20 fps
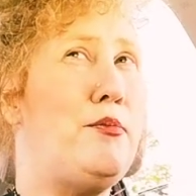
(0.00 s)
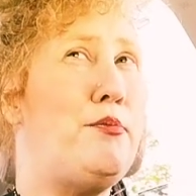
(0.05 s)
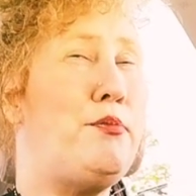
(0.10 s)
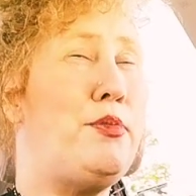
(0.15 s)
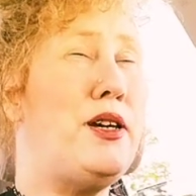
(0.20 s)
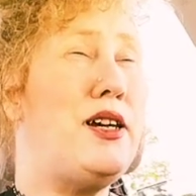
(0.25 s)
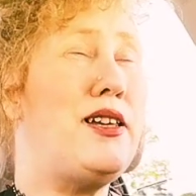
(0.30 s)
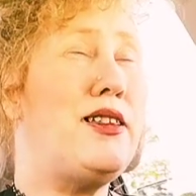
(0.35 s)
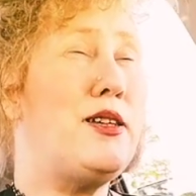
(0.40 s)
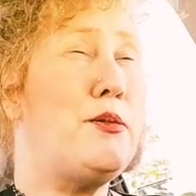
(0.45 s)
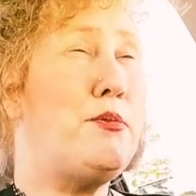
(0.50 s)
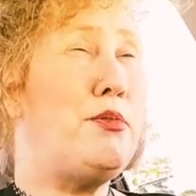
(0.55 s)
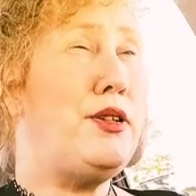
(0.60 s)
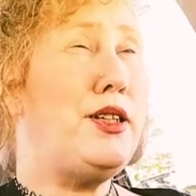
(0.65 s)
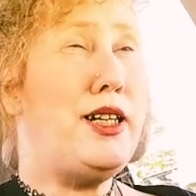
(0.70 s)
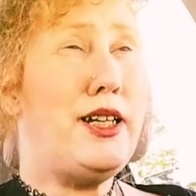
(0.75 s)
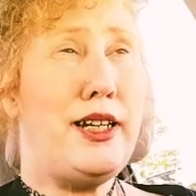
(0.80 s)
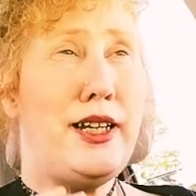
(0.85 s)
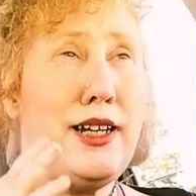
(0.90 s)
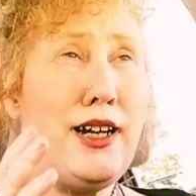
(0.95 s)
Being the
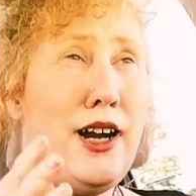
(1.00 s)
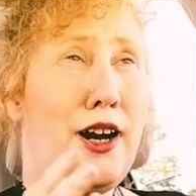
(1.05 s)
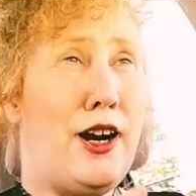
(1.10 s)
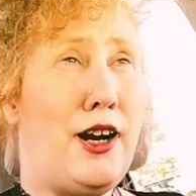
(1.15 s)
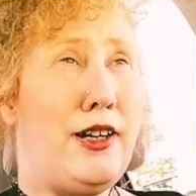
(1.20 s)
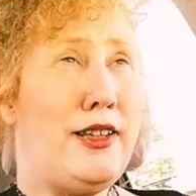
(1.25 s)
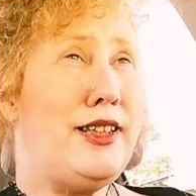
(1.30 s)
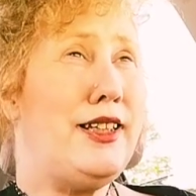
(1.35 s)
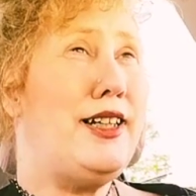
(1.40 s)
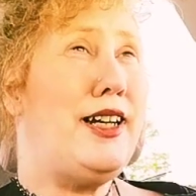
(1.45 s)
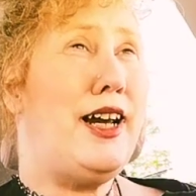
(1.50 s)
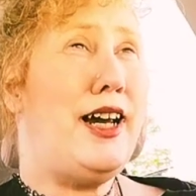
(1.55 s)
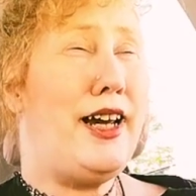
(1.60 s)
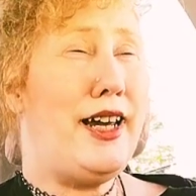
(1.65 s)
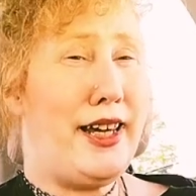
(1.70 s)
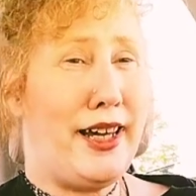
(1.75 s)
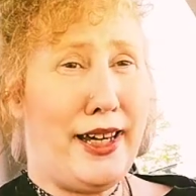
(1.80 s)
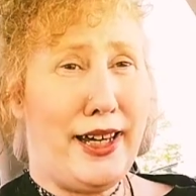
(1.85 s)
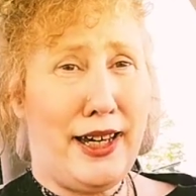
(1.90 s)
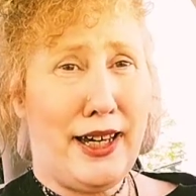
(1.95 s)
bleeding heart that I
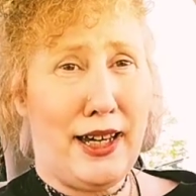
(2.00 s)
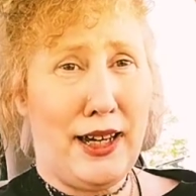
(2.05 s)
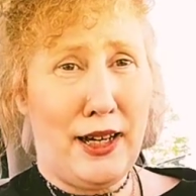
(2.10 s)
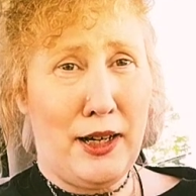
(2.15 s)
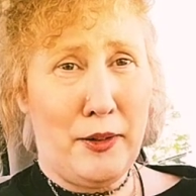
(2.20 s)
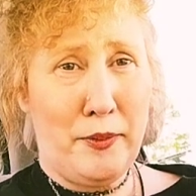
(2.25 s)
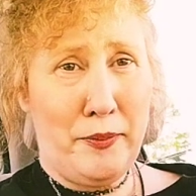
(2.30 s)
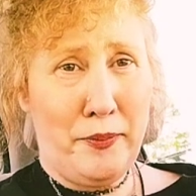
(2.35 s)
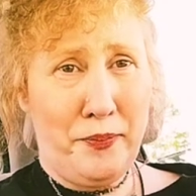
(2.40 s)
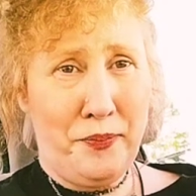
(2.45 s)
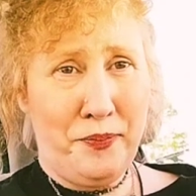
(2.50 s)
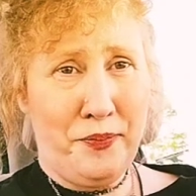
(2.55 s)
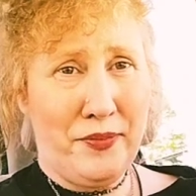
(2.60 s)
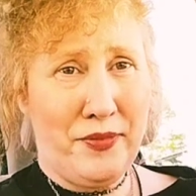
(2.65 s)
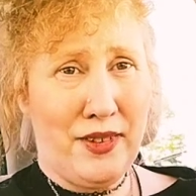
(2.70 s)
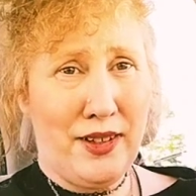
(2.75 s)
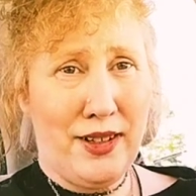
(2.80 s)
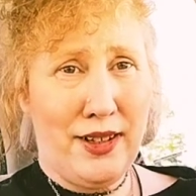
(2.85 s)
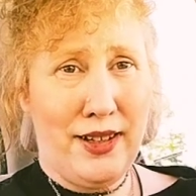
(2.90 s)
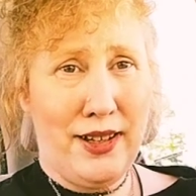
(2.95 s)
am,
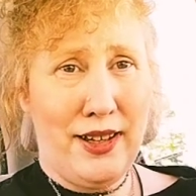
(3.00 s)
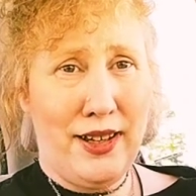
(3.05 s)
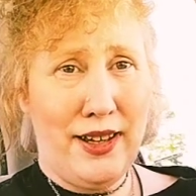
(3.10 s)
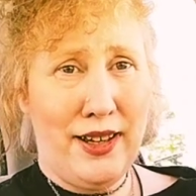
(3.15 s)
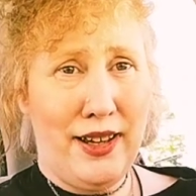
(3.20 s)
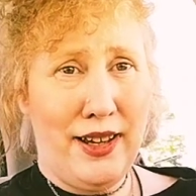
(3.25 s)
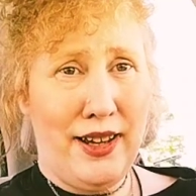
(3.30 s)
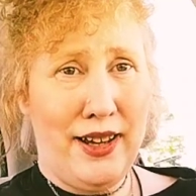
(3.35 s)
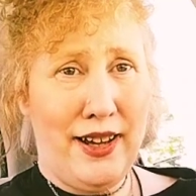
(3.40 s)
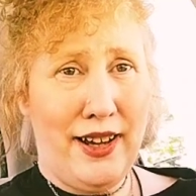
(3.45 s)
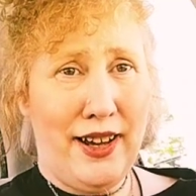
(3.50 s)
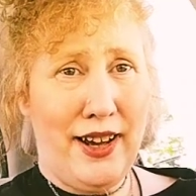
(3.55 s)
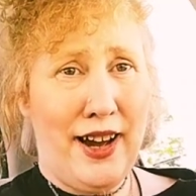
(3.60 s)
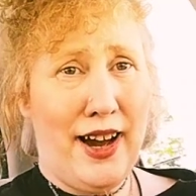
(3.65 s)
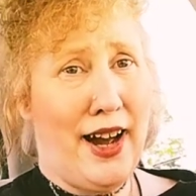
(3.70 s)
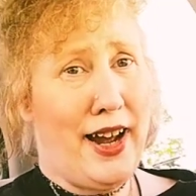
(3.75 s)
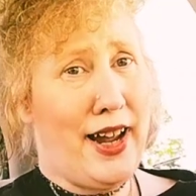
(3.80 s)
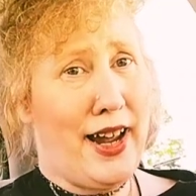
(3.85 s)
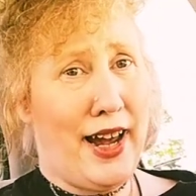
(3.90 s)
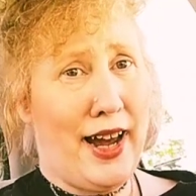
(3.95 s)

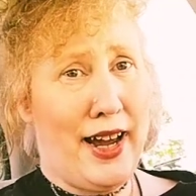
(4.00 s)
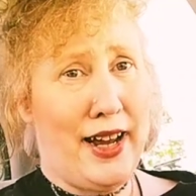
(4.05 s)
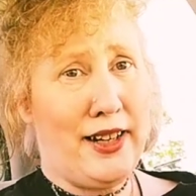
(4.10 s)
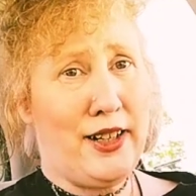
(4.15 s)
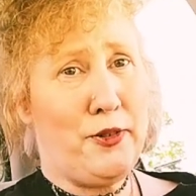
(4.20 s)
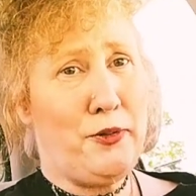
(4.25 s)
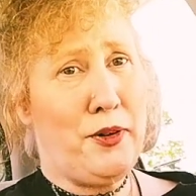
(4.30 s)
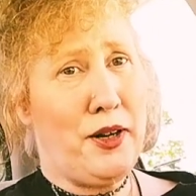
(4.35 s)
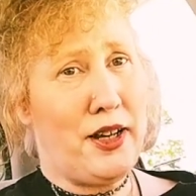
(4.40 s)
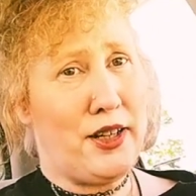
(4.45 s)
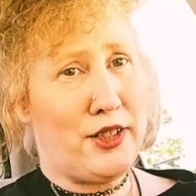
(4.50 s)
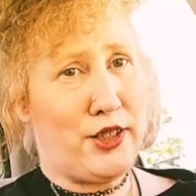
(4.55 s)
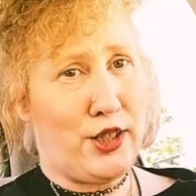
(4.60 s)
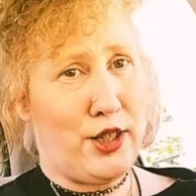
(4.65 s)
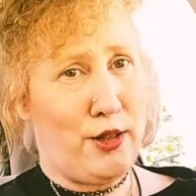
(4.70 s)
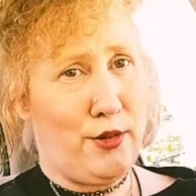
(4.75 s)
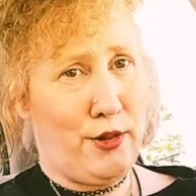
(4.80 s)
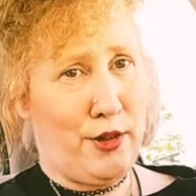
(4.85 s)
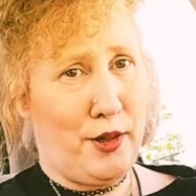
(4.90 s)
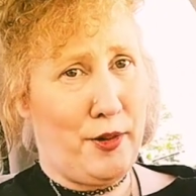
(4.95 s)
I had to
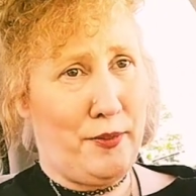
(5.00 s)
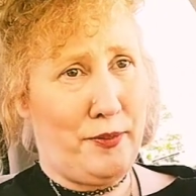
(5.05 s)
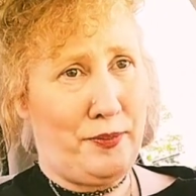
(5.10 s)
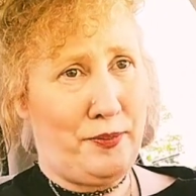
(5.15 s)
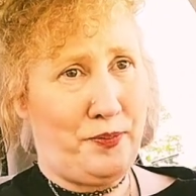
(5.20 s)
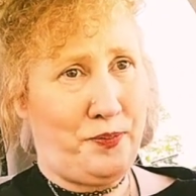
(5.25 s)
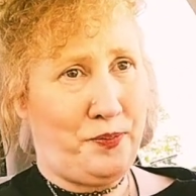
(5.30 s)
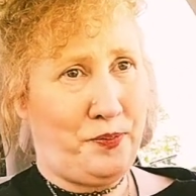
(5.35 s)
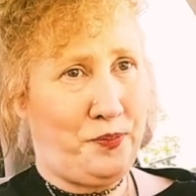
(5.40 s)
rescue them.